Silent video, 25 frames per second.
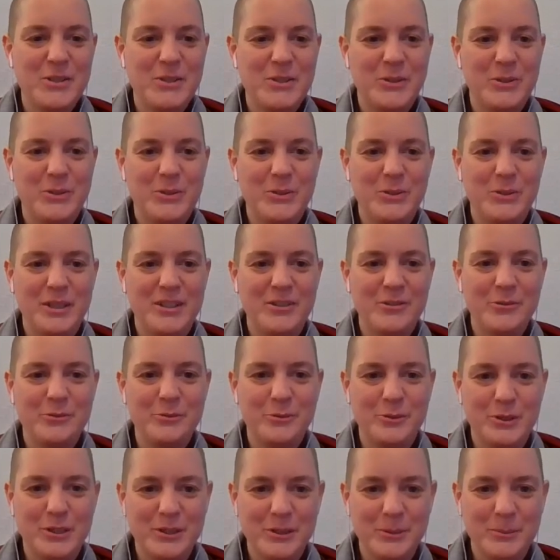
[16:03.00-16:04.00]
to do it
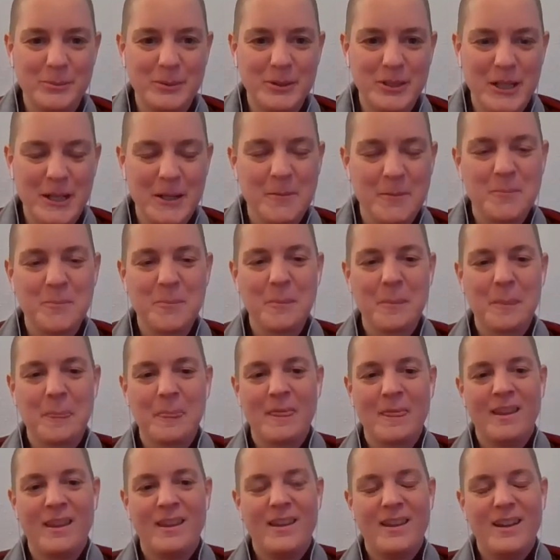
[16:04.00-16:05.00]
for the Buddha,
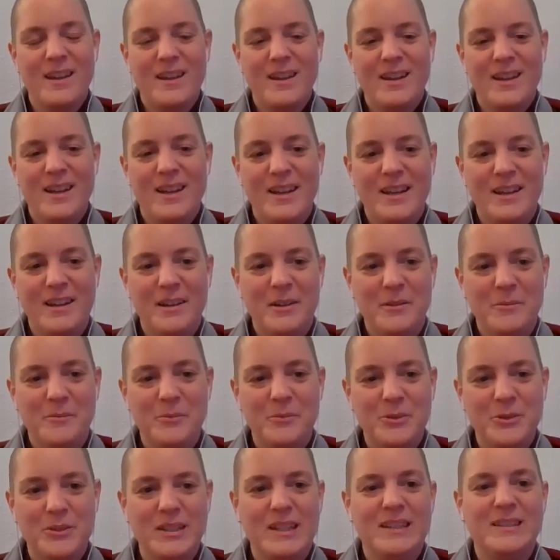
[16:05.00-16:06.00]

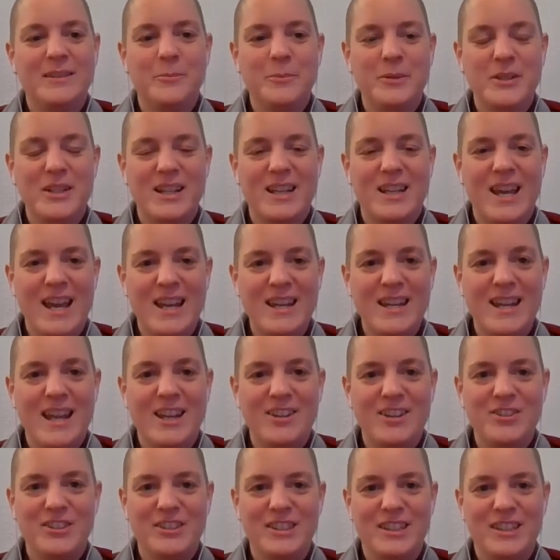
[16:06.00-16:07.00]
so that the Buddha can
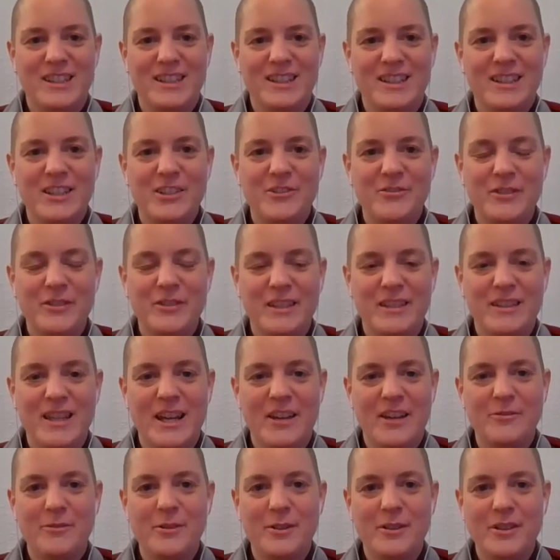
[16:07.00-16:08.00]
actually live in
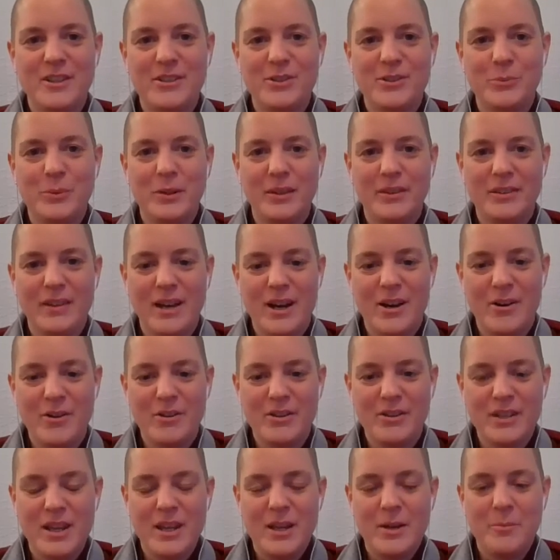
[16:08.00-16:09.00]
that forest
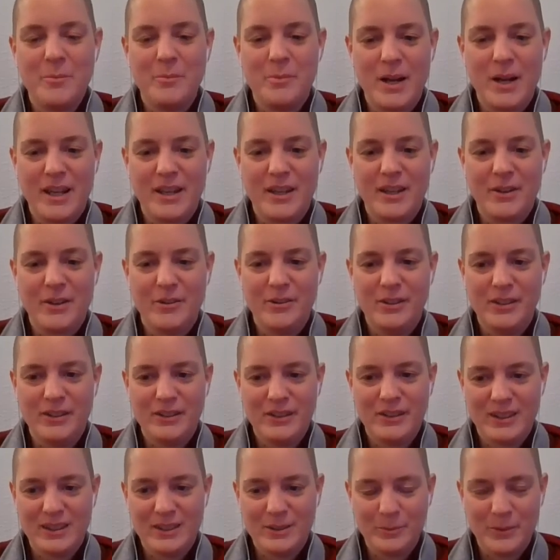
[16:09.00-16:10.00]
without breaking all
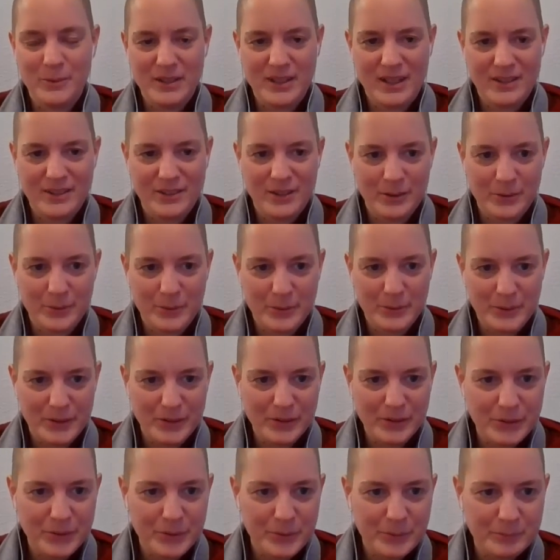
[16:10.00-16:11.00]
these monastic
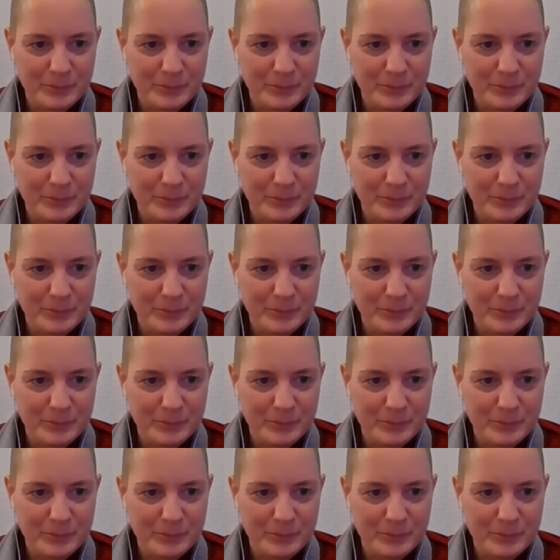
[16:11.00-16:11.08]
rules.